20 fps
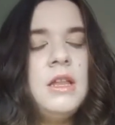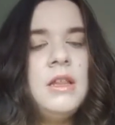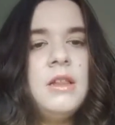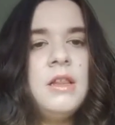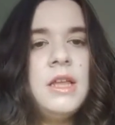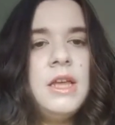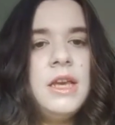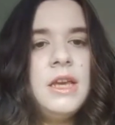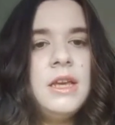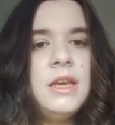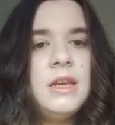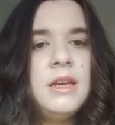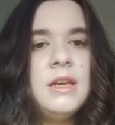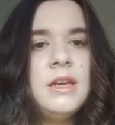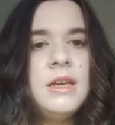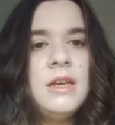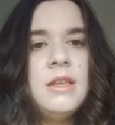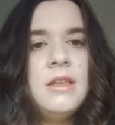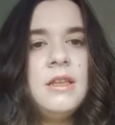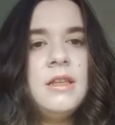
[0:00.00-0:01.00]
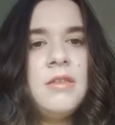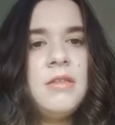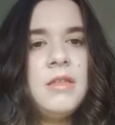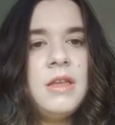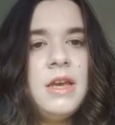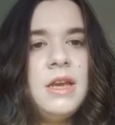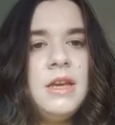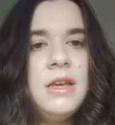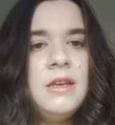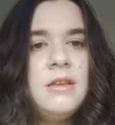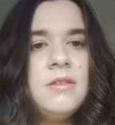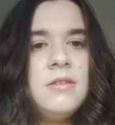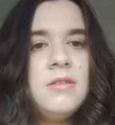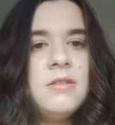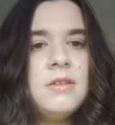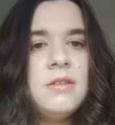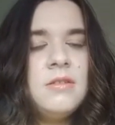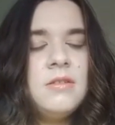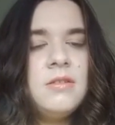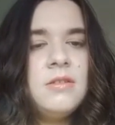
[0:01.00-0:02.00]
like the
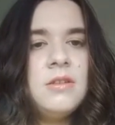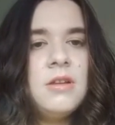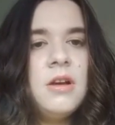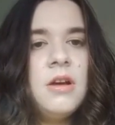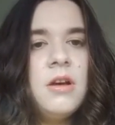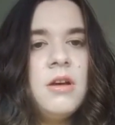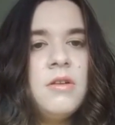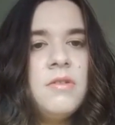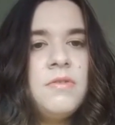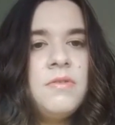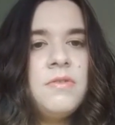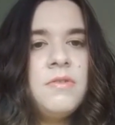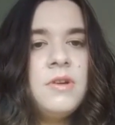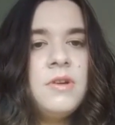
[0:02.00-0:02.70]
sights and stuff,